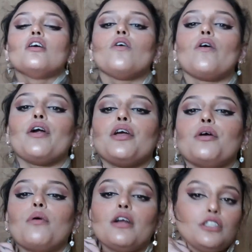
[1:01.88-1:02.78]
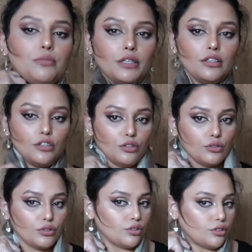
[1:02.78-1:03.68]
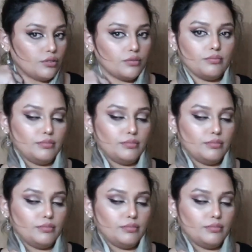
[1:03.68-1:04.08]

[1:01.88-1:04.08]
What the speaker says: Or you want it to be loose,